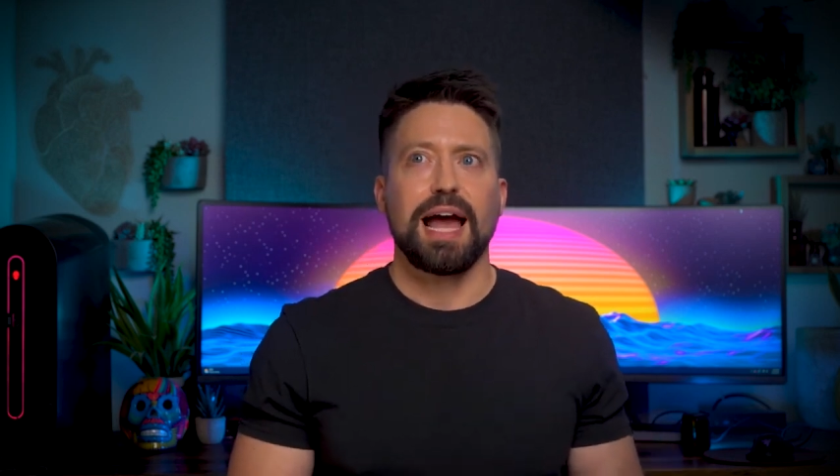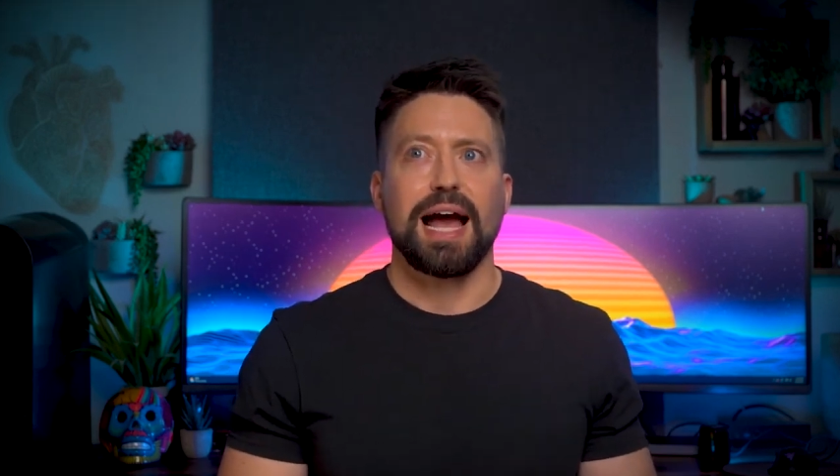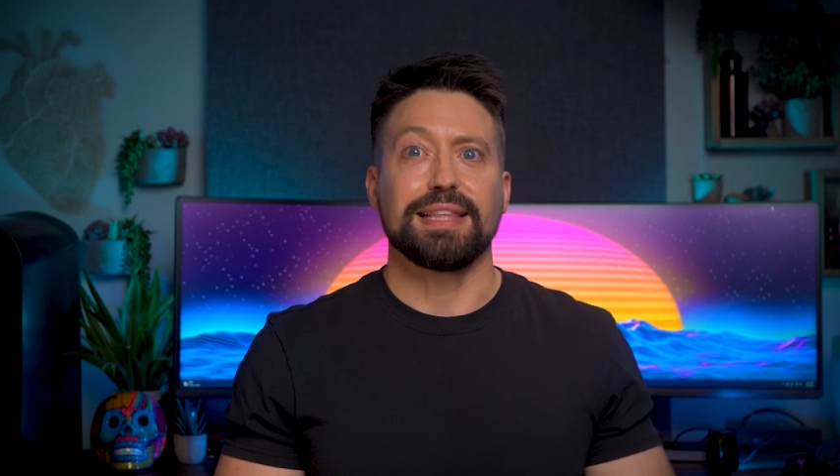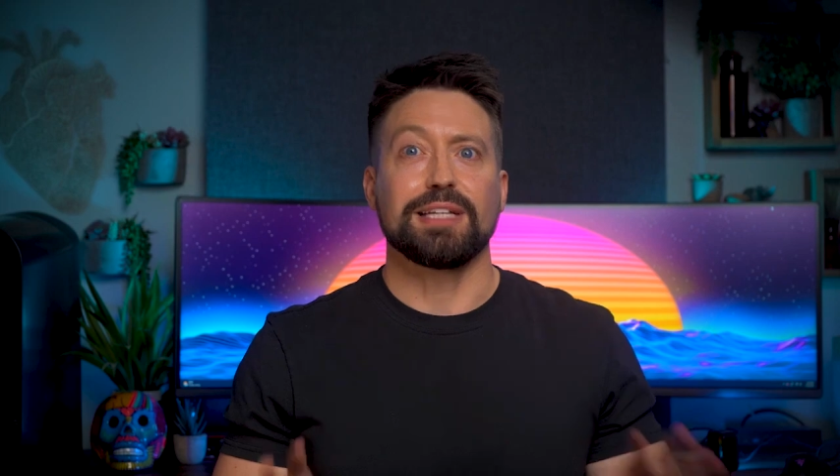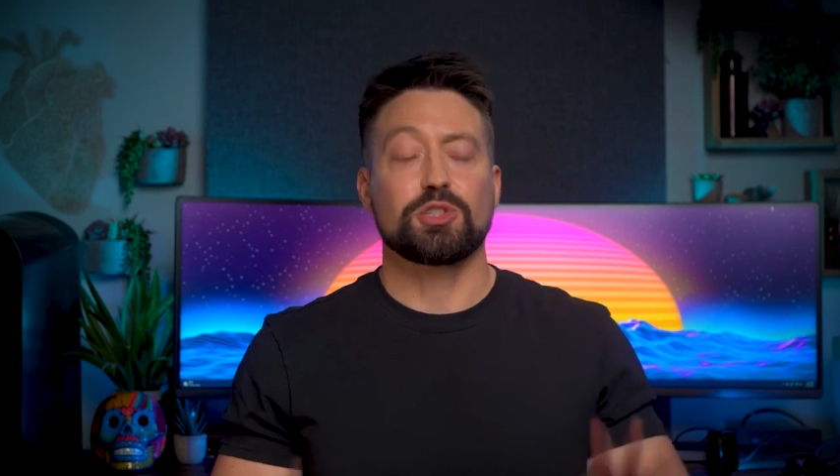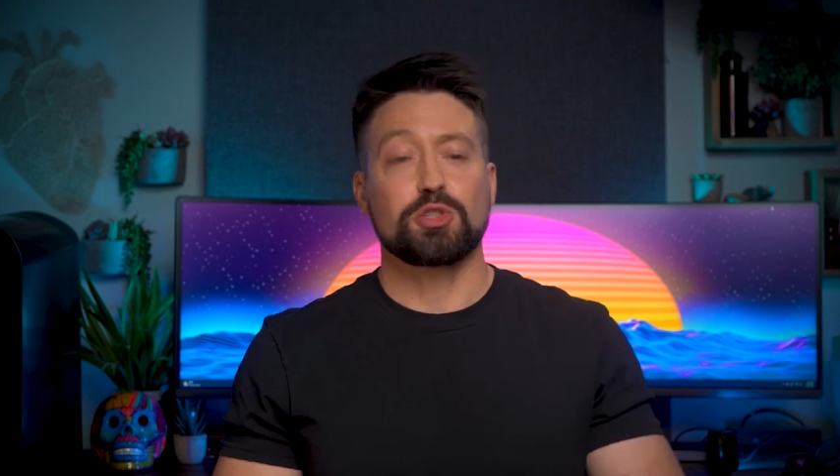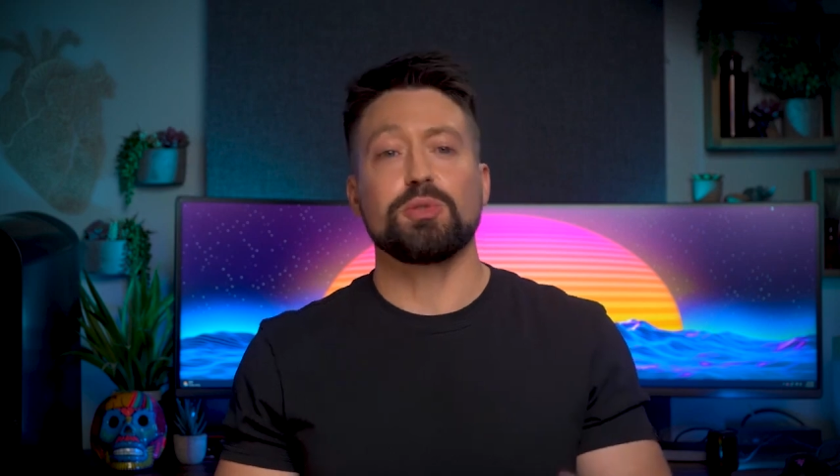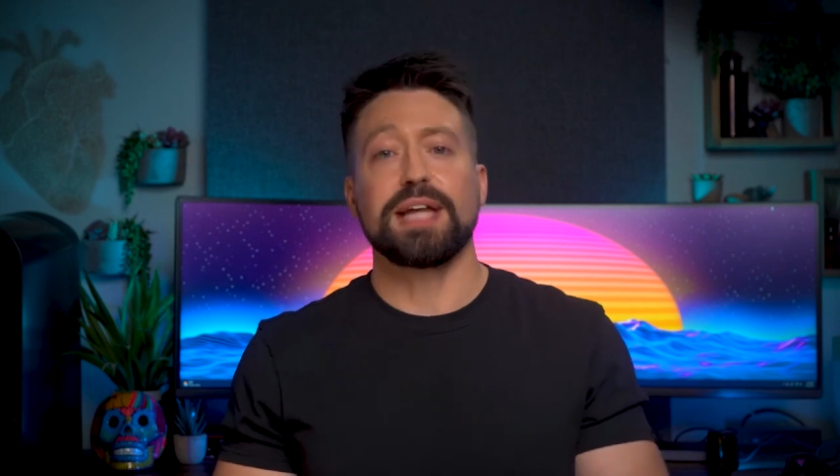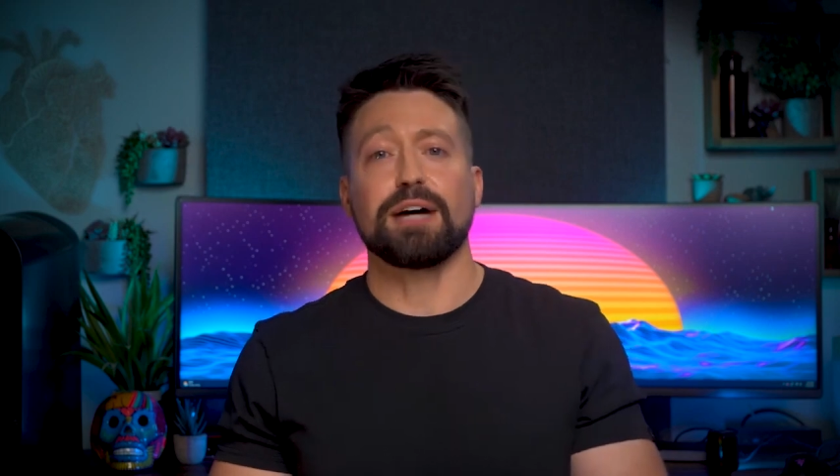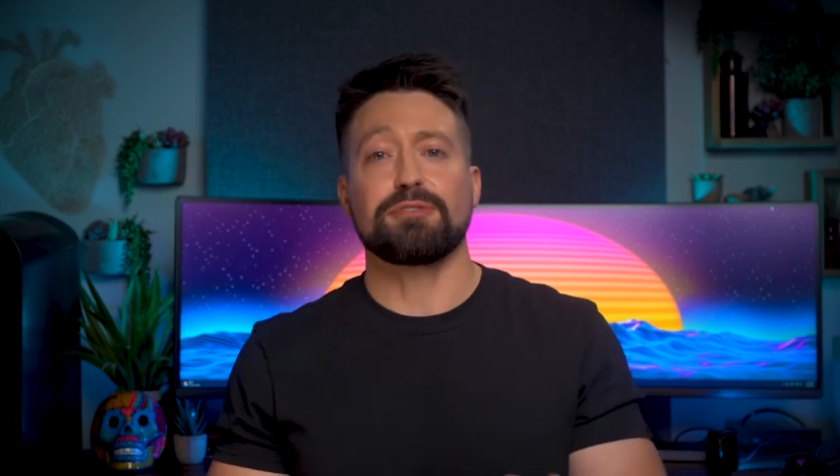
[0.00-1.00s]
and then
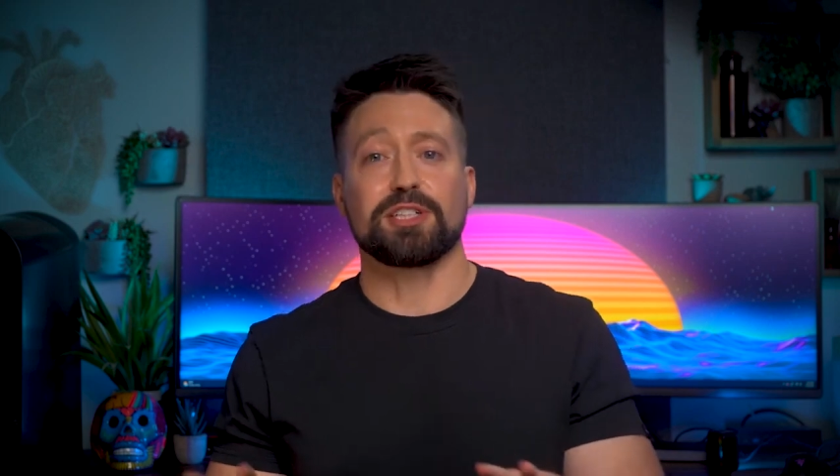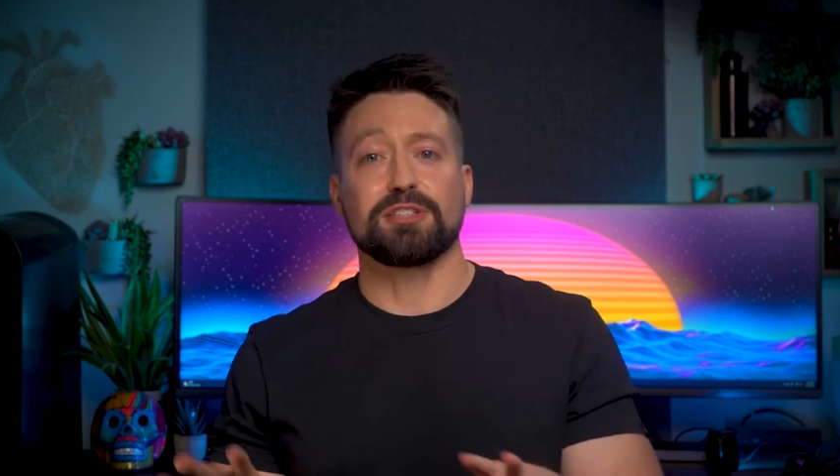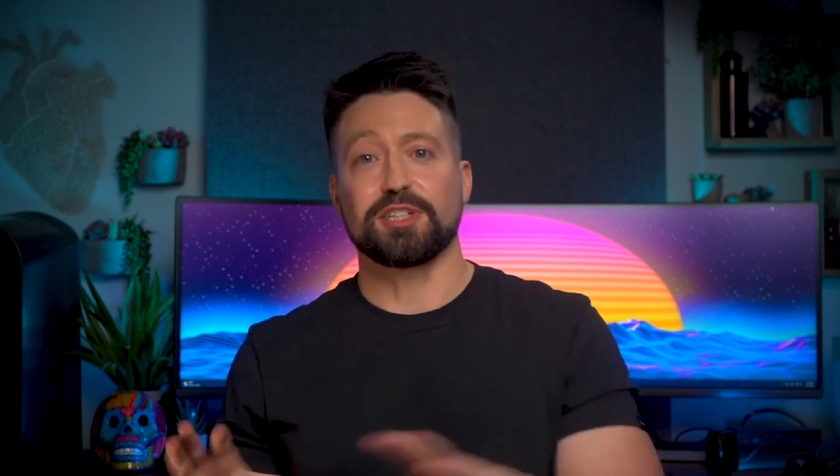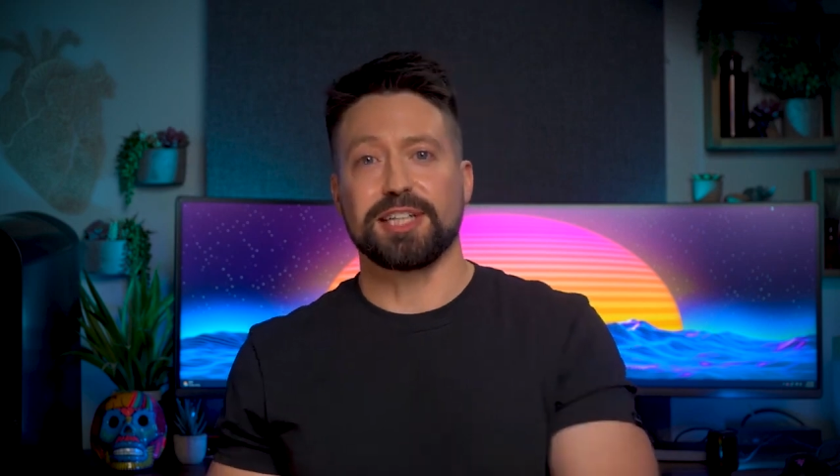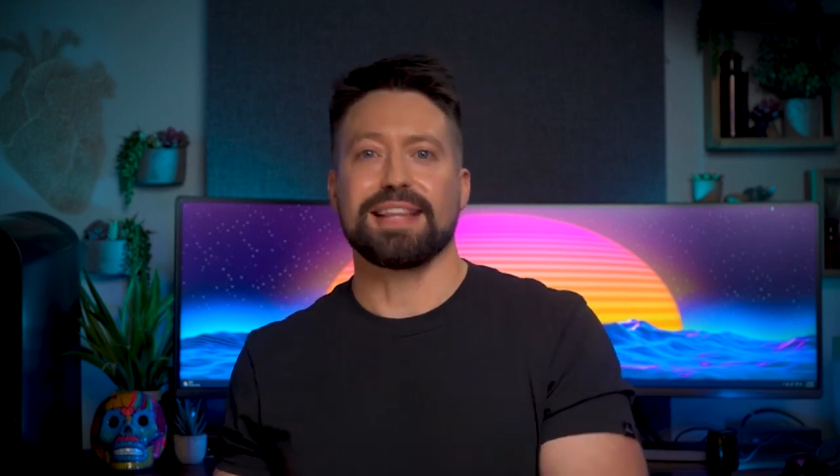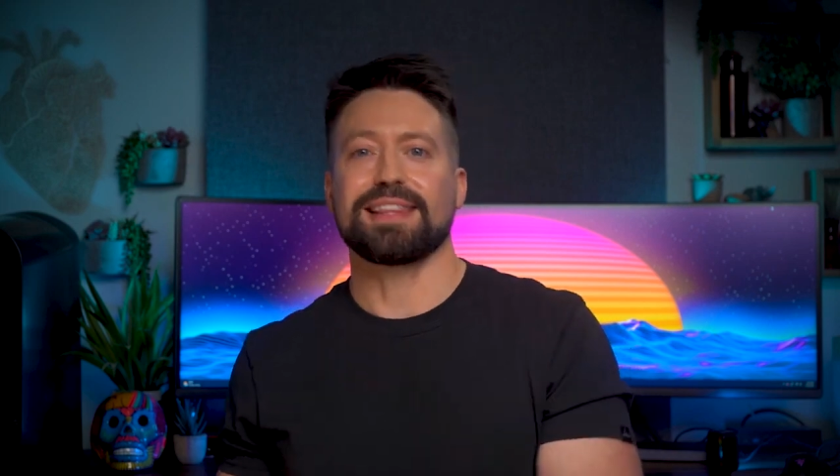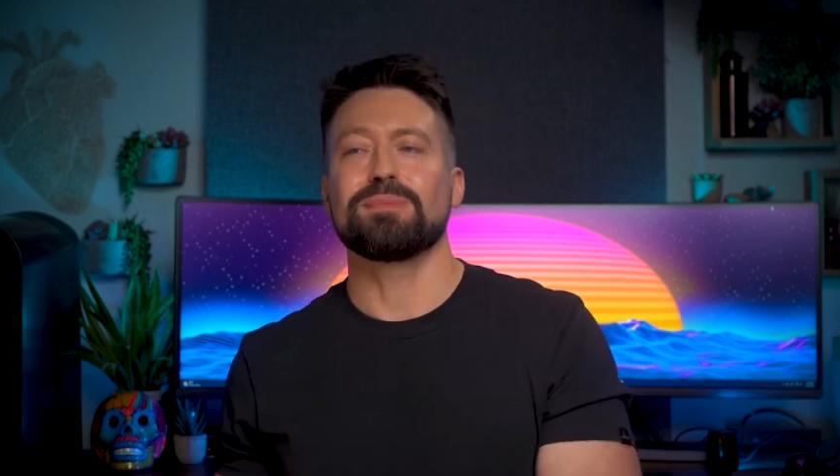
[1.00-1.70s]
soon after forget